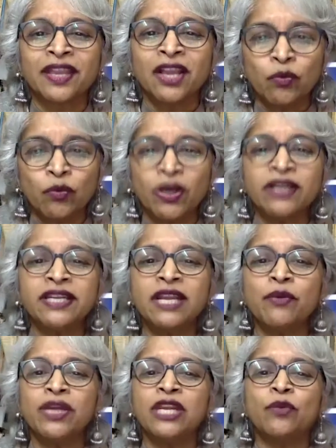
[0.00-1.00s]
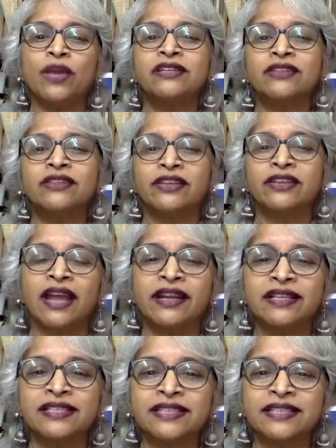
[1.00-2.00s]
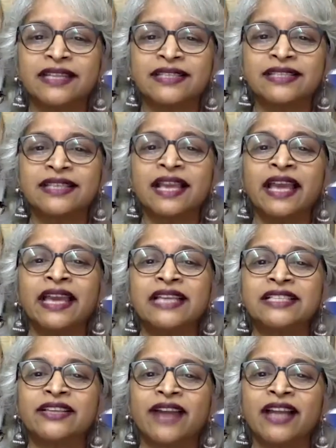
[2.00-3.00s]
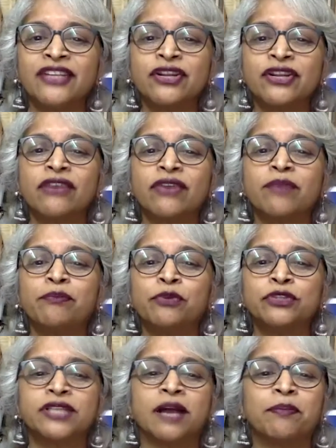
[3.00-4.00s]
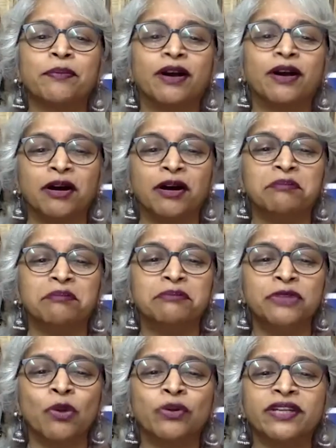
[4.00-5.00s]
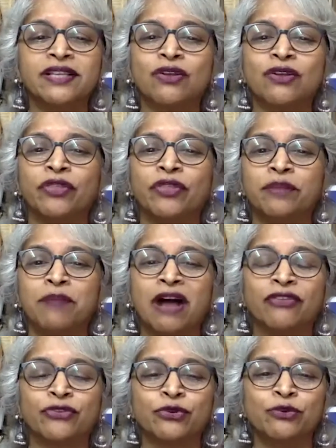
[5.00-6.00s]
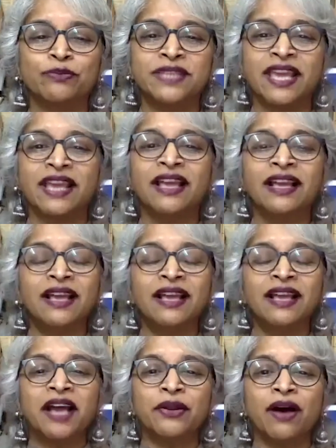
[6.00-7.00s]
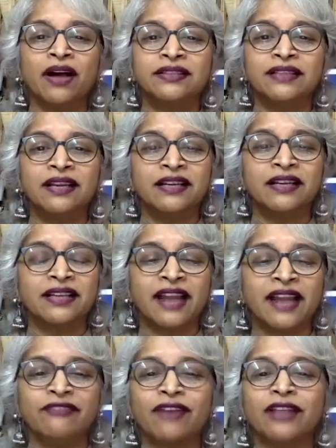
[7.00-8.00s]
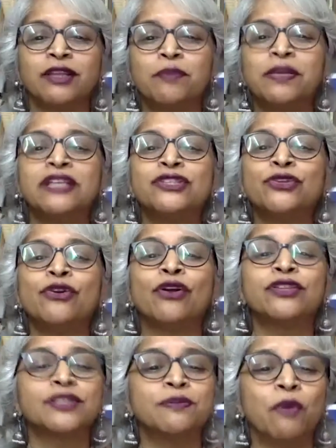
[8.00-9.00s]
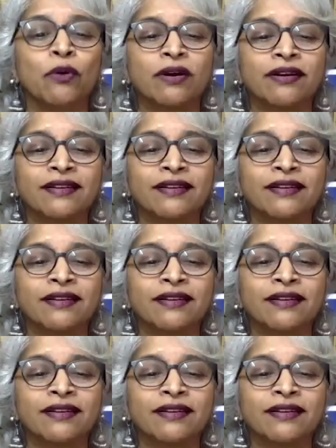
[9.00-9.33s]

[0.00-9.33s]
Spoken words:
One day when he went to the United States, his grandchildren put up a notice on the bathroom saying, grandfather, please do not smoke.